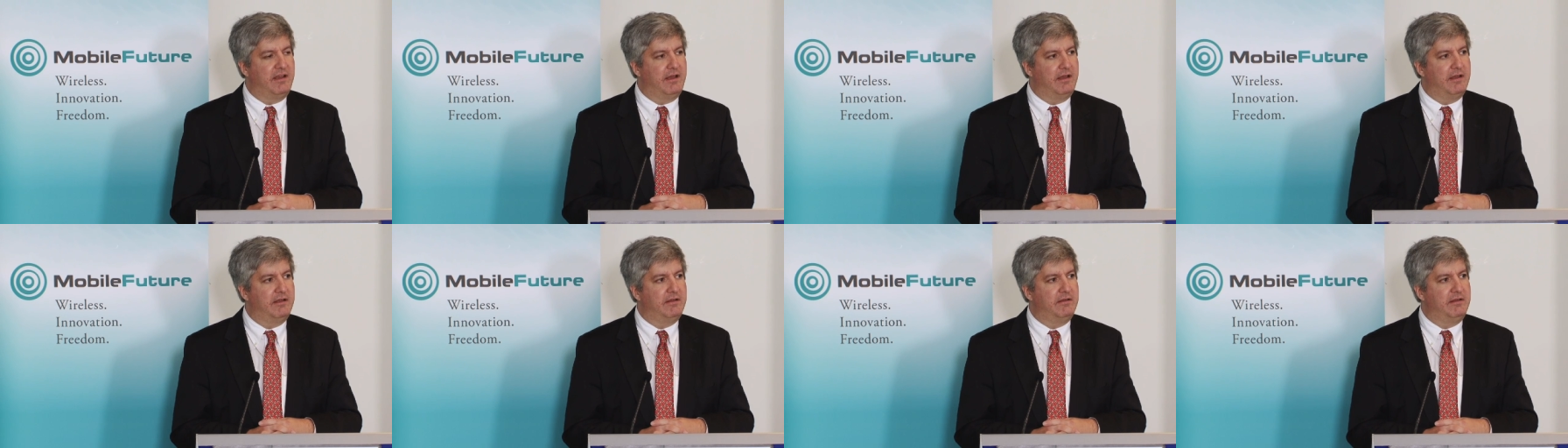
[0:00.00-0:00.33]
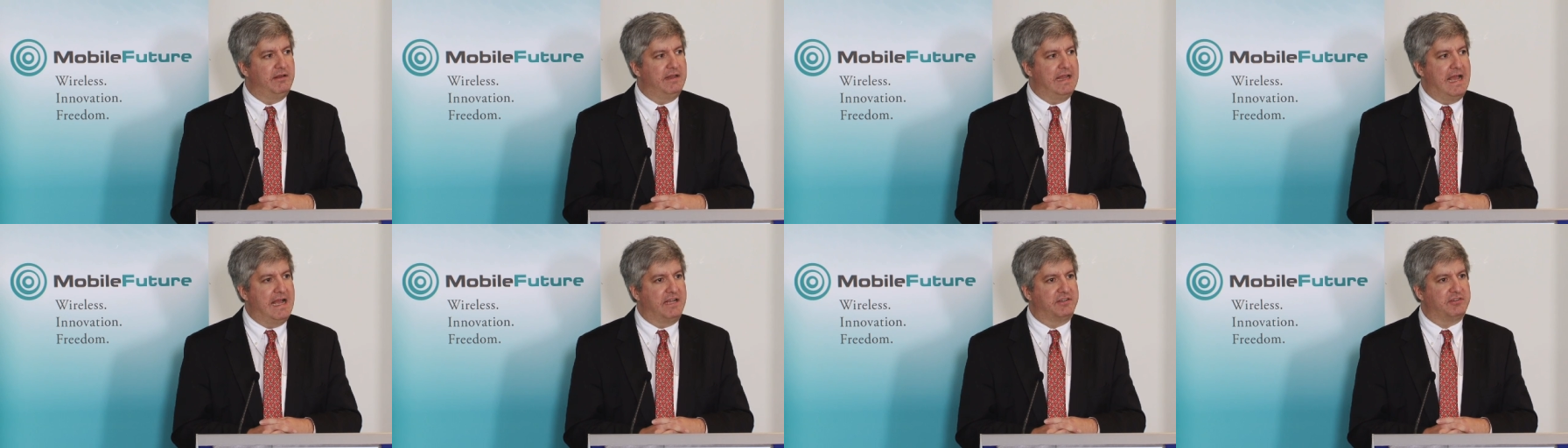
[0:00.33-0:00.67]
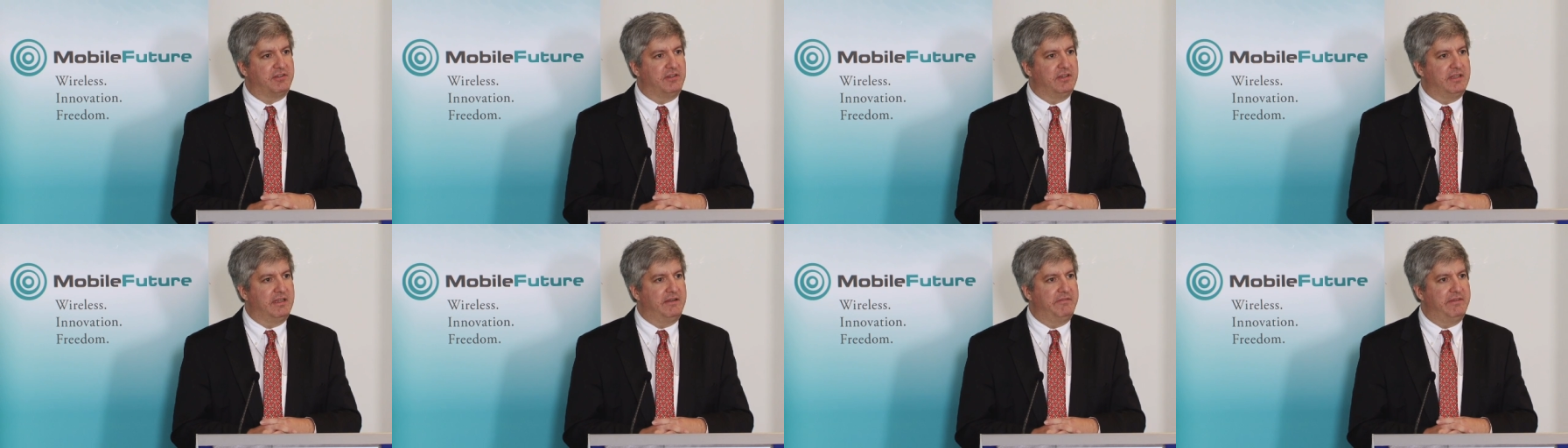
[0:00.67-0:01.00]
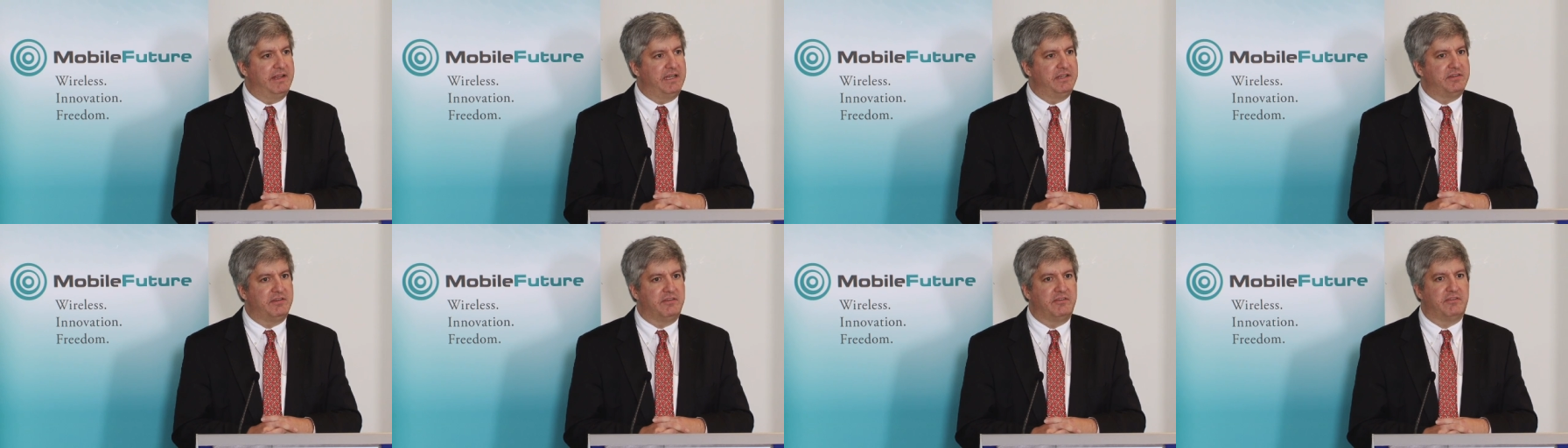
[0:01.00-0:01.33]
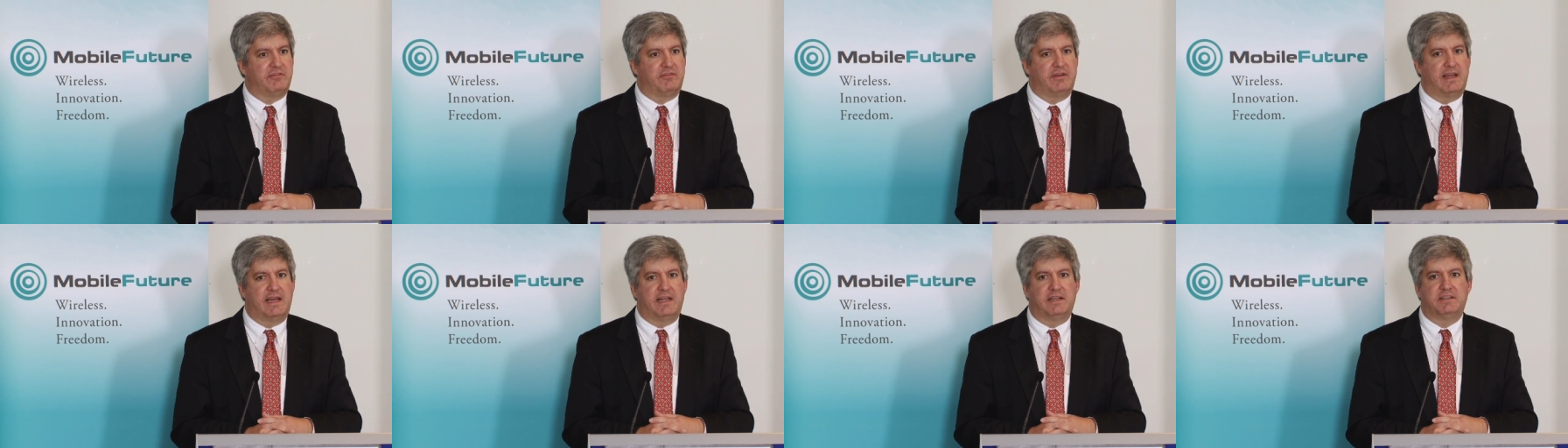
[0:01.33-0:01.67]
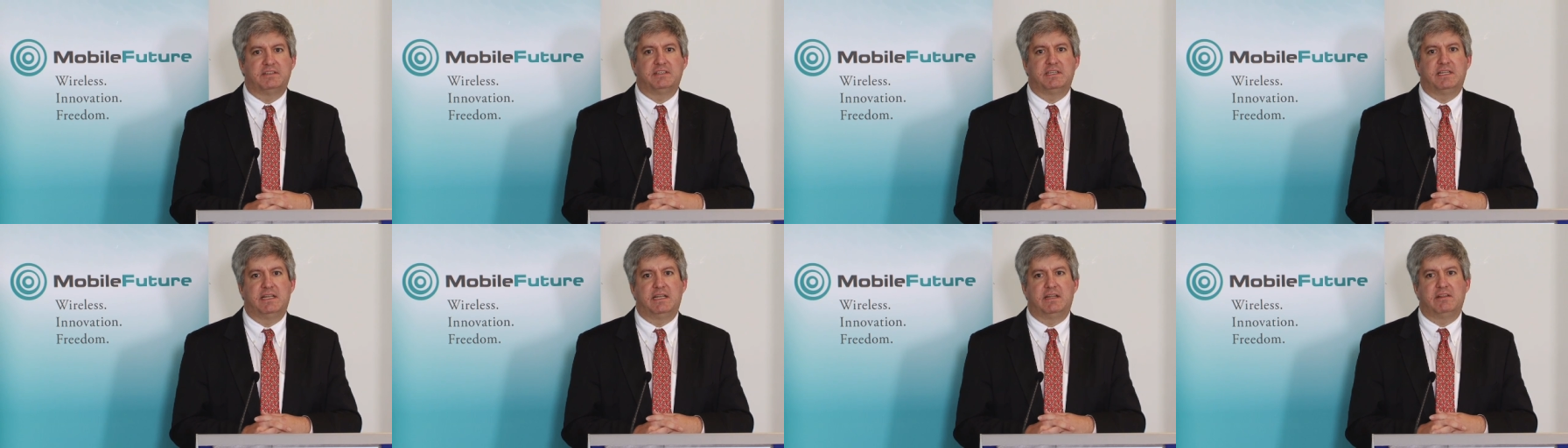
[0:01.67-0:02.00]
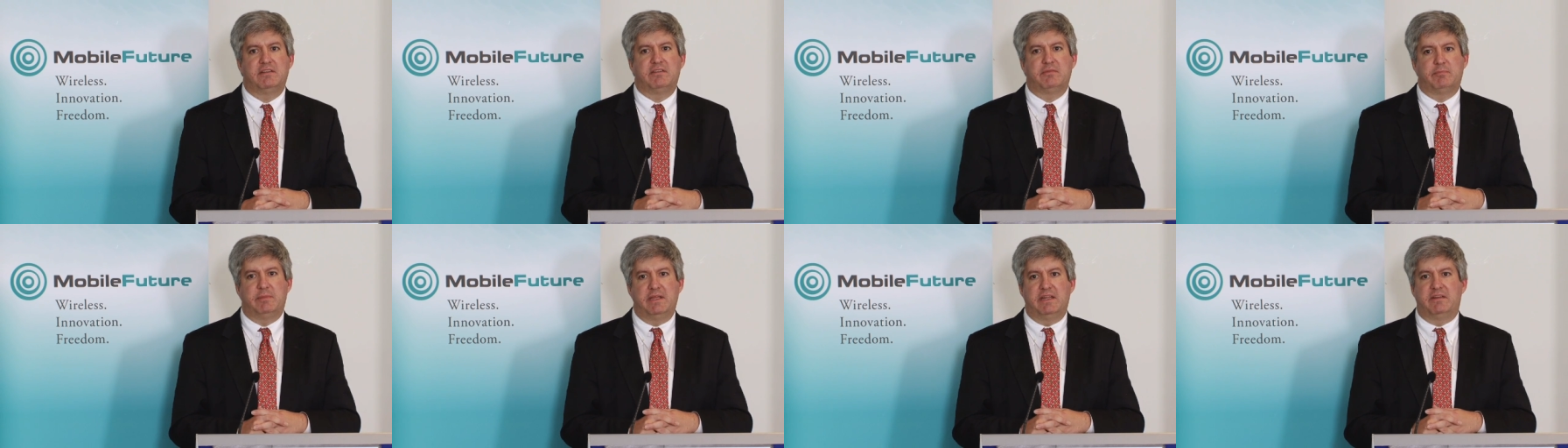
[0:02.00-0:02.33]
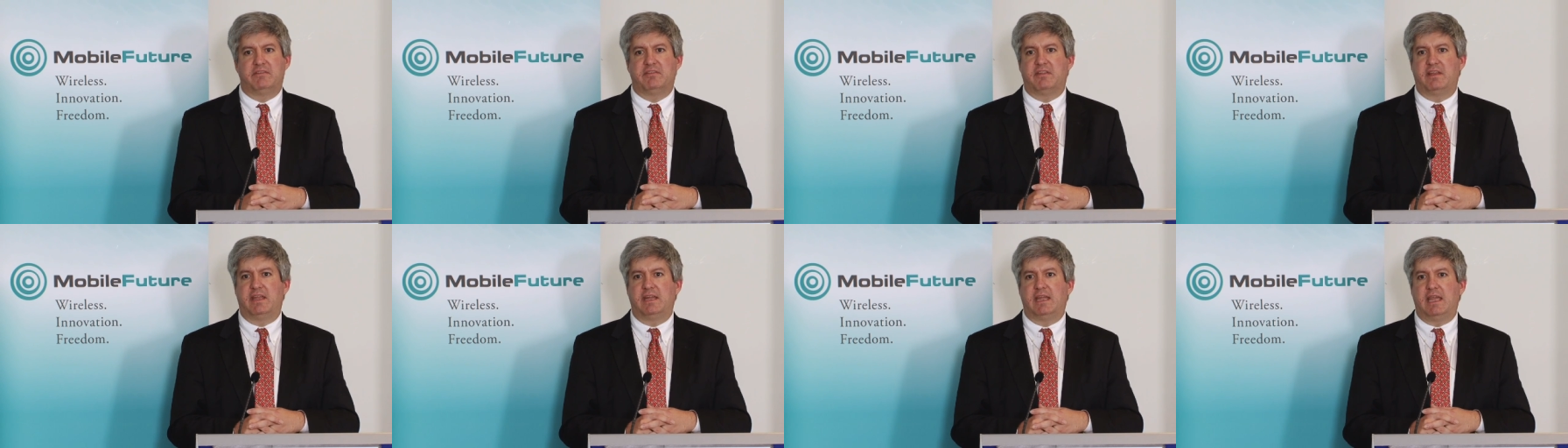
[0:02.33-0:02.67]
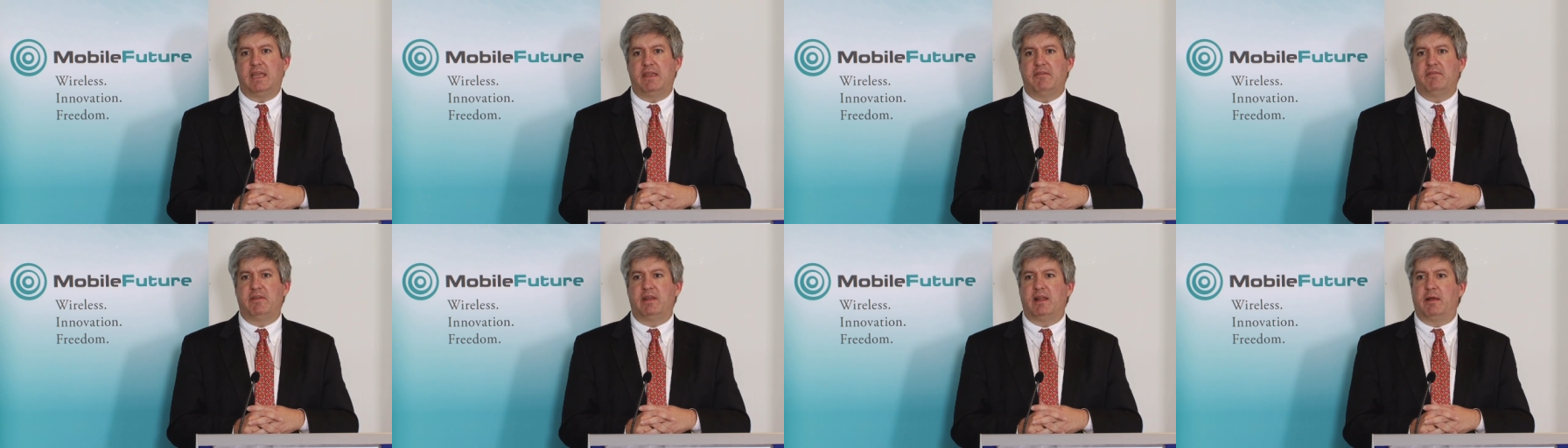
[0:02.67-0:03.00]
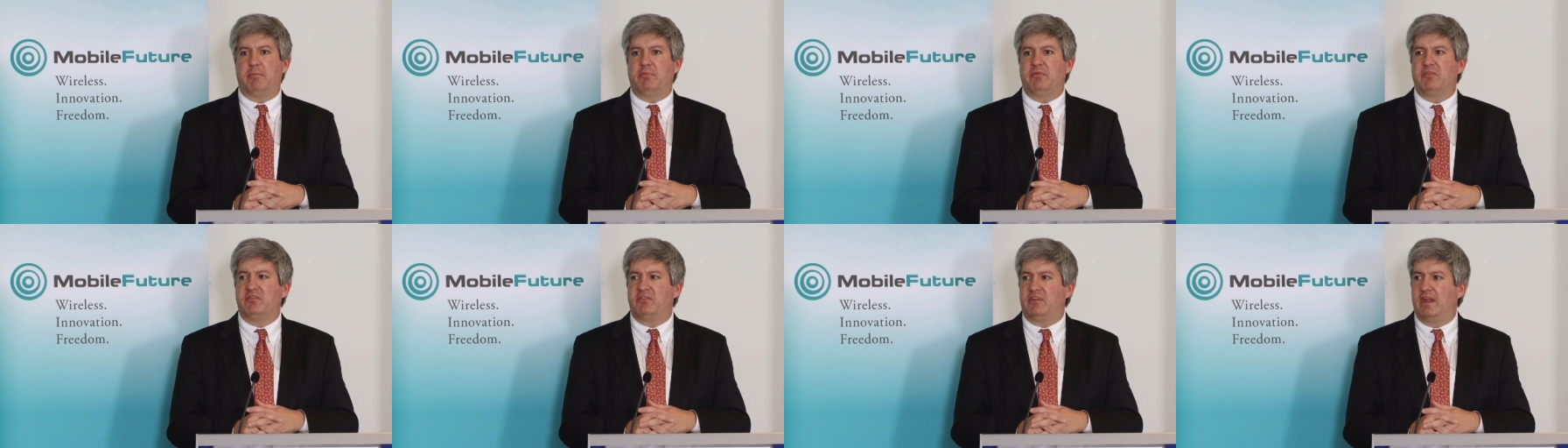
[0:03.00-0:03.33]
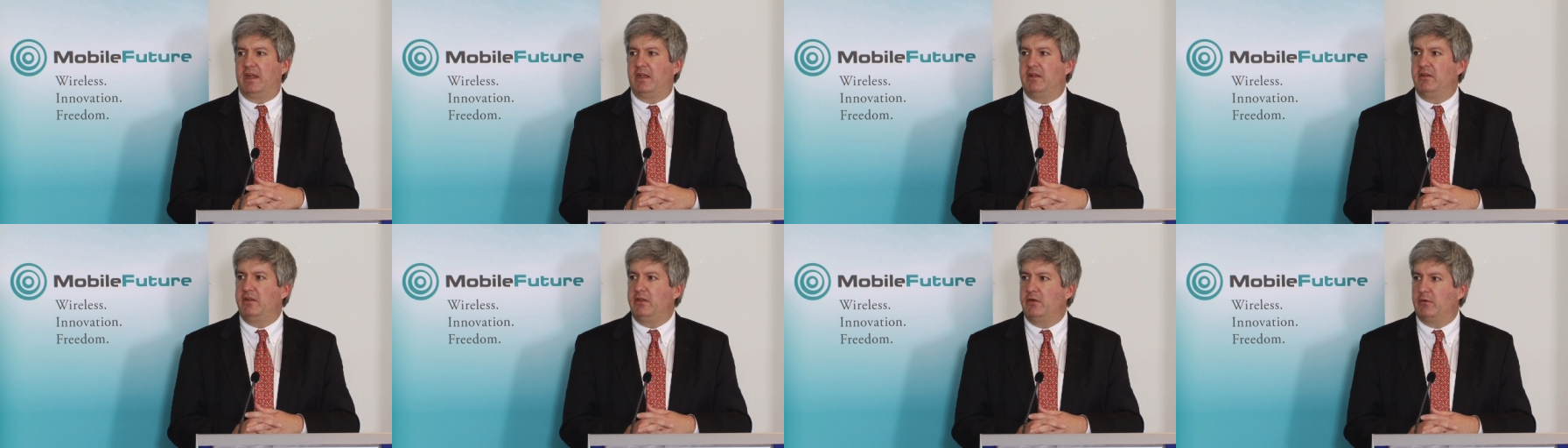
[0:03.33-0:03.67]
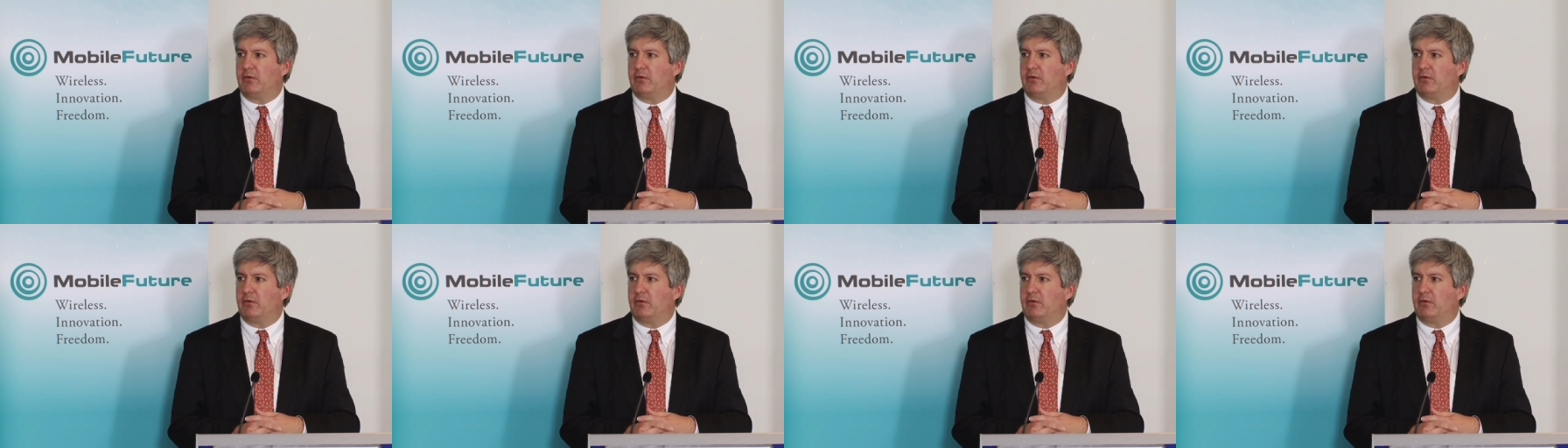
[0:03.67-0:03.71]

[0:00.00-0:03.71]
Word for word: a national innovation strategy in a speech that he gave in upstate New